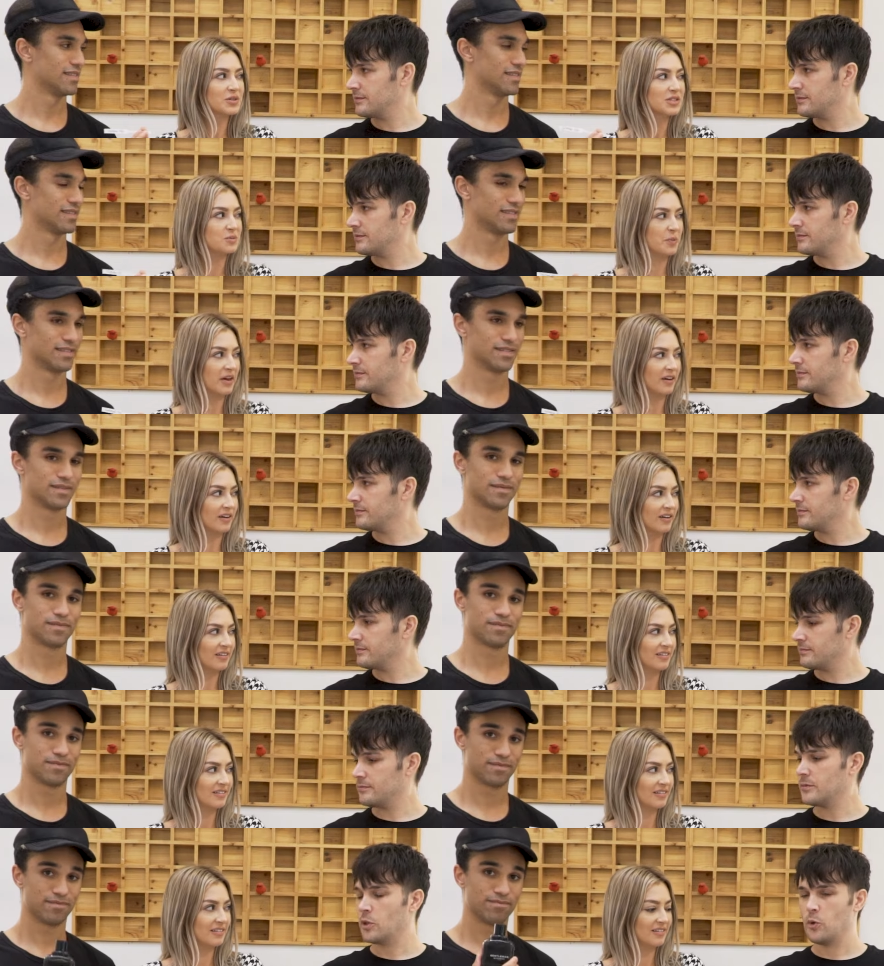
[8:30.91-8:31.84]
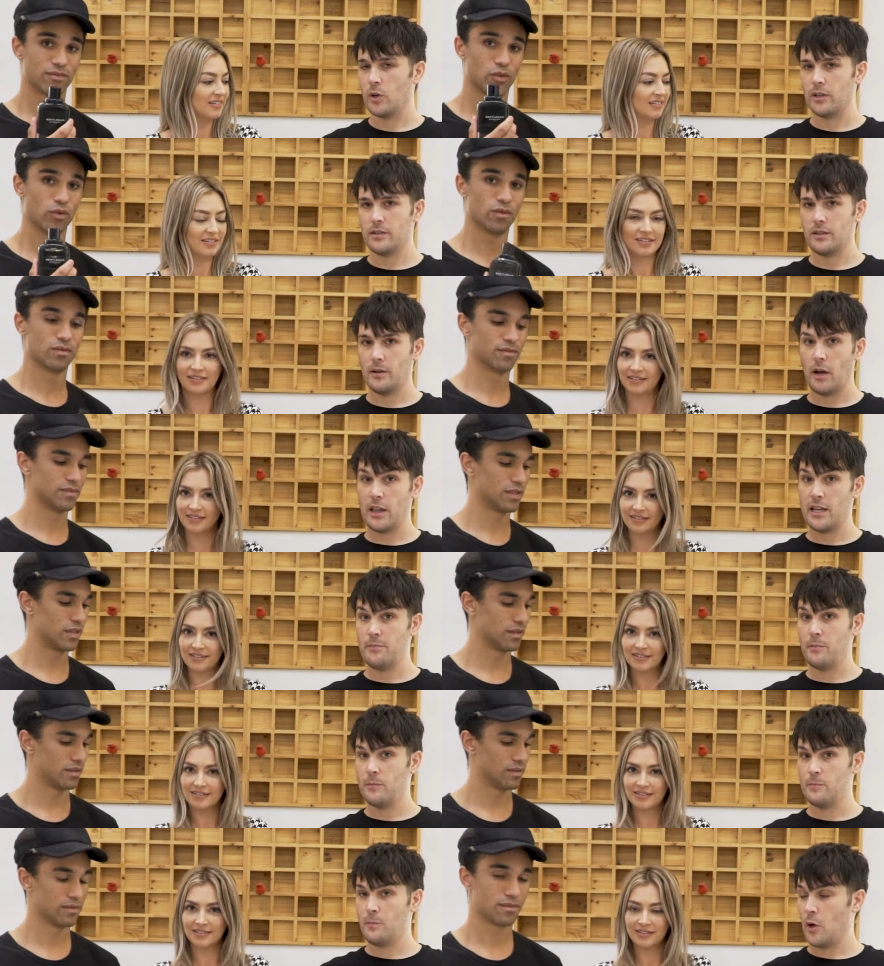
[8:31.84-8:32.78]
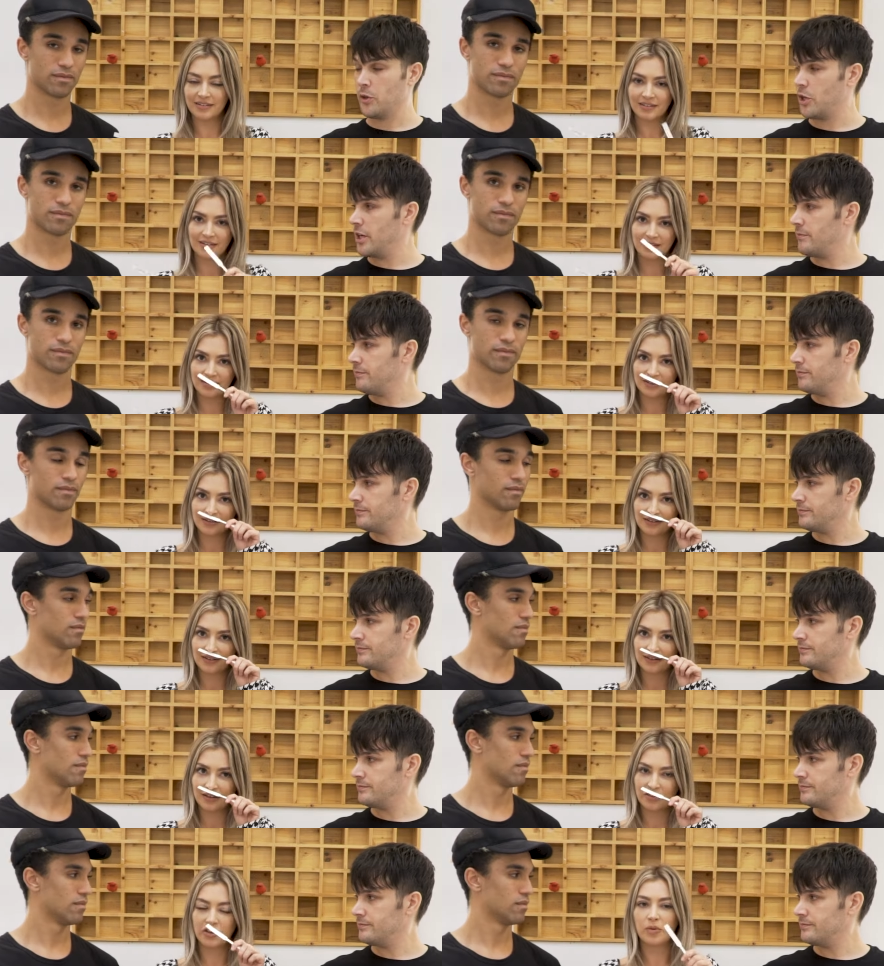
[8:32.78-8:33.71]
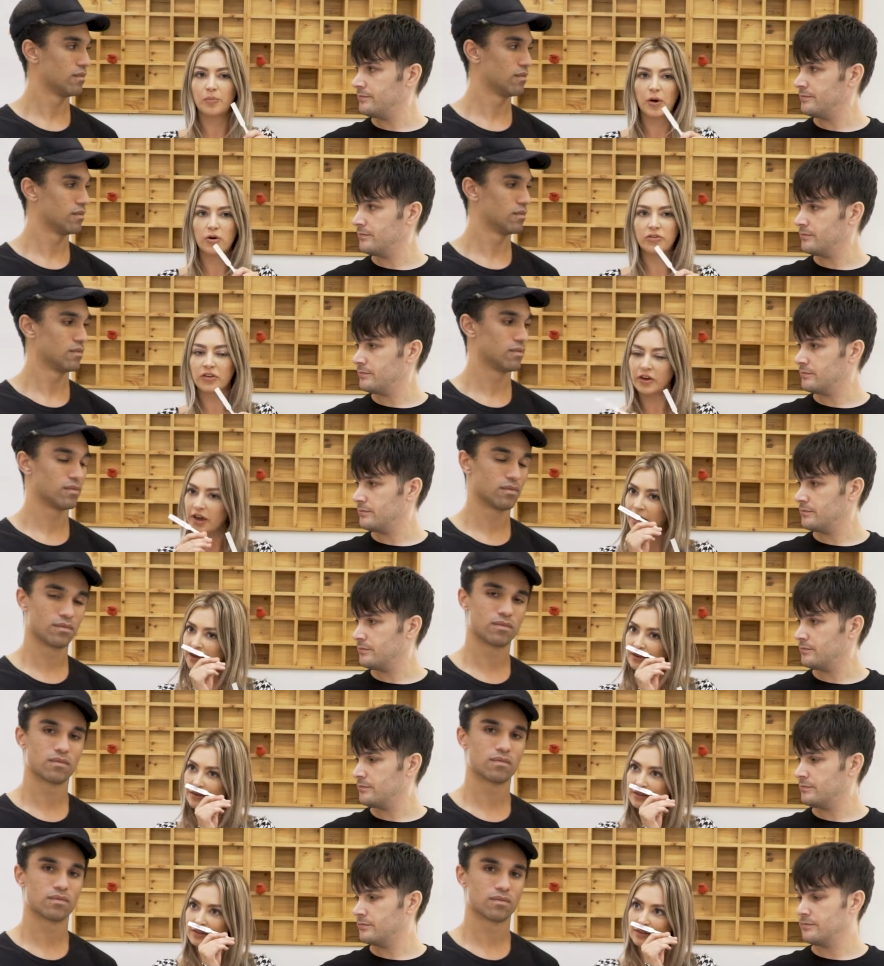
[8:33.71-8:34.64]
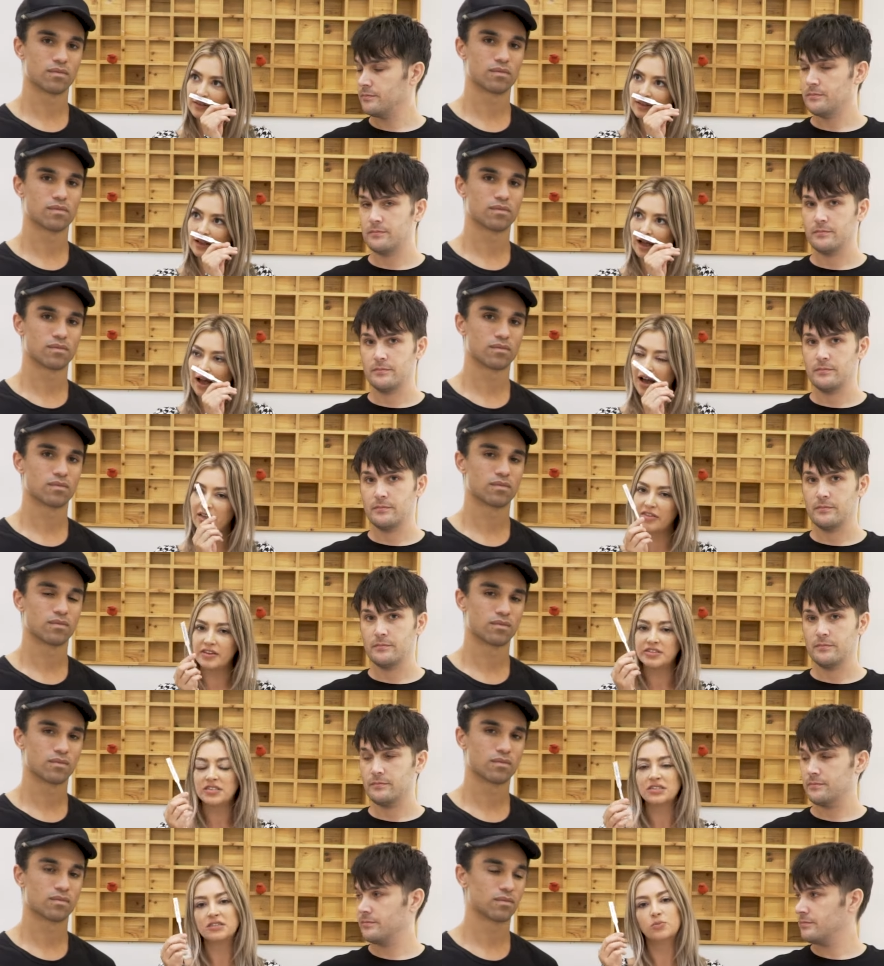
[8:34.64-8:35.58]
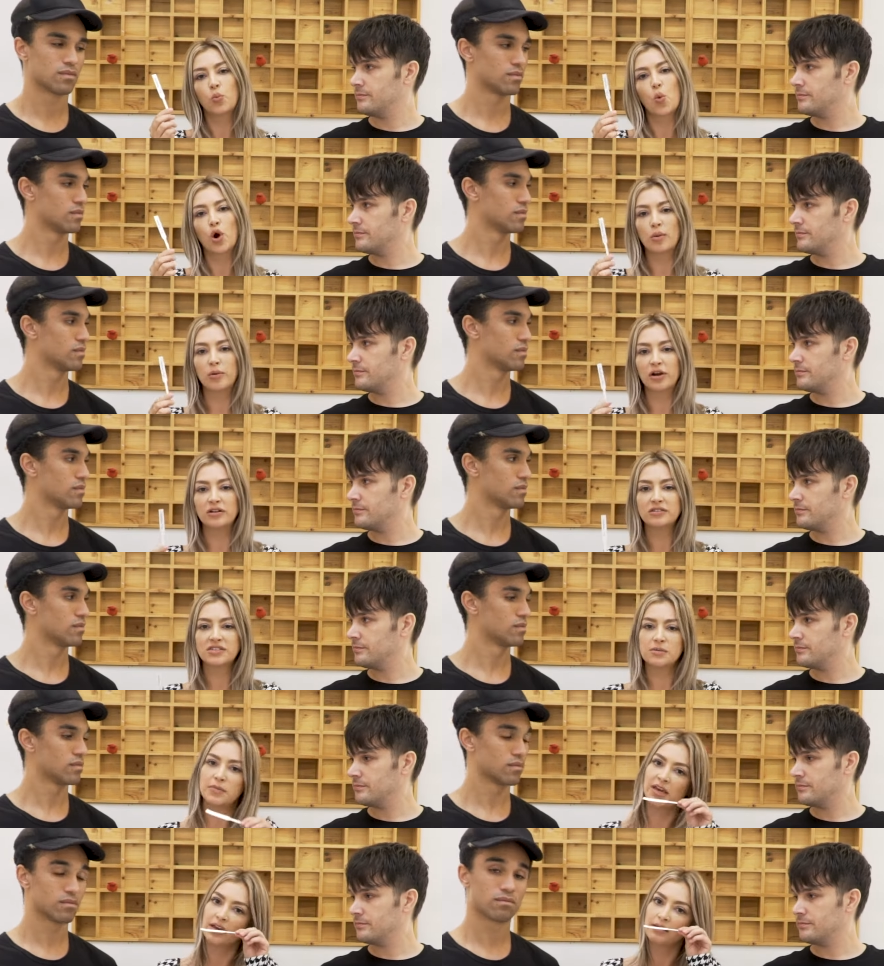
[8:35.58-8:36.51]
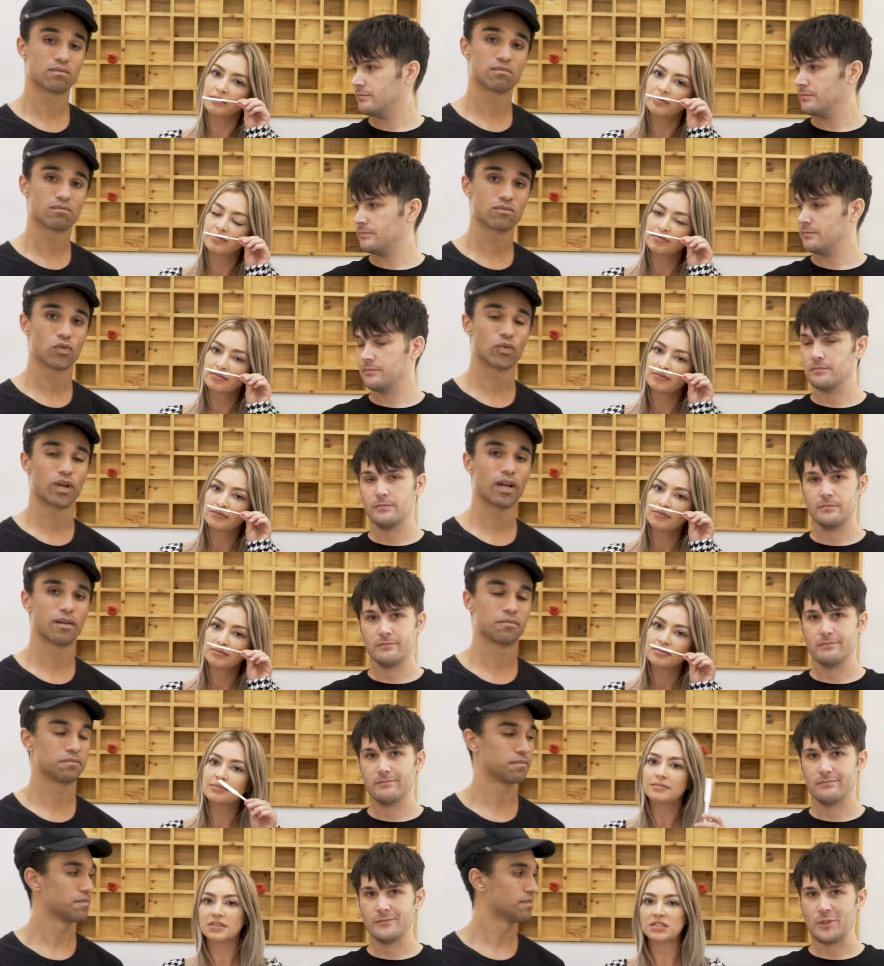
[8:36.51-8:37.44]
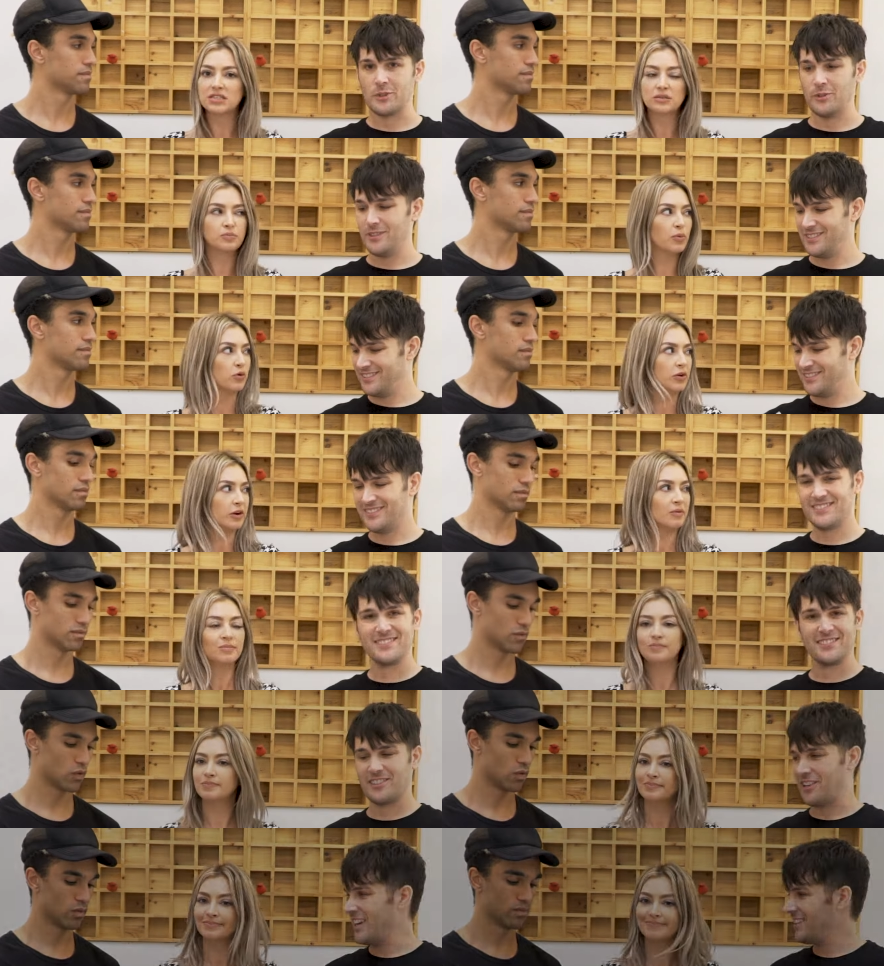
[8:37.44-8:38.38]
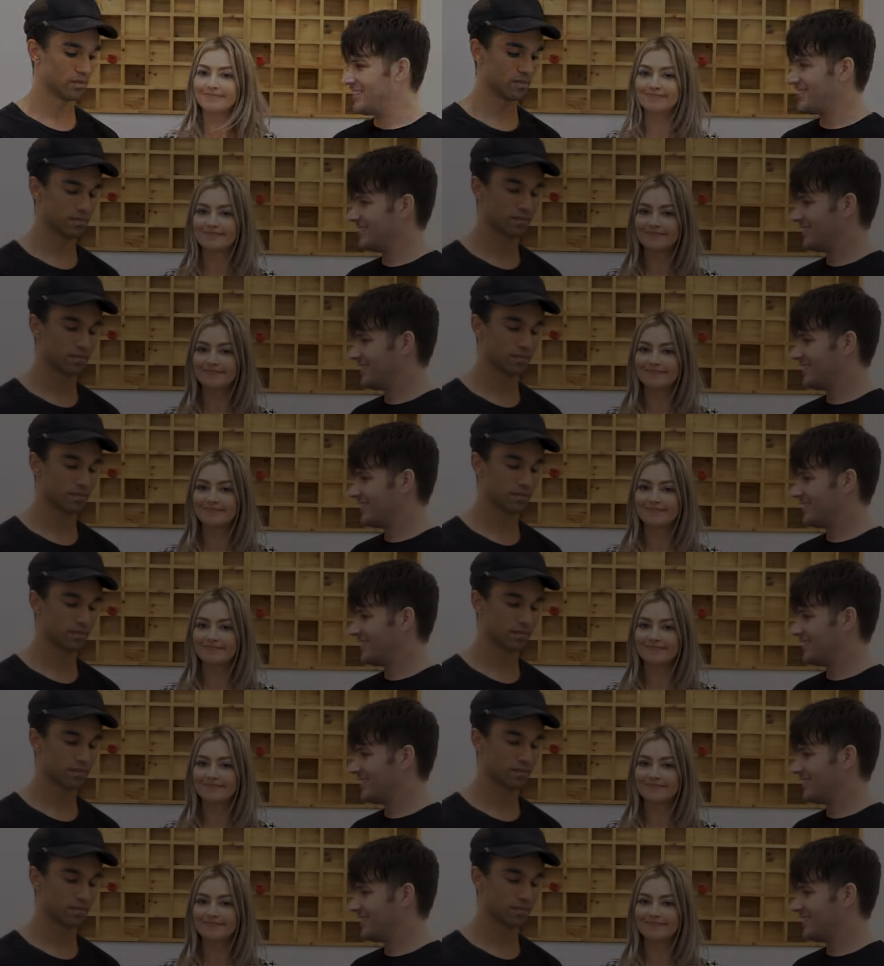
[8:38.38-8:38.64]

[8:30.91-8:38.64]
Speaker 1: one's better.
Speaker 2: Cool. cool. Are they both good?
Speaker 1: They're both good. Uh, this is warmer to me. Okay. This cool. is colder.
Speaker 2: Great.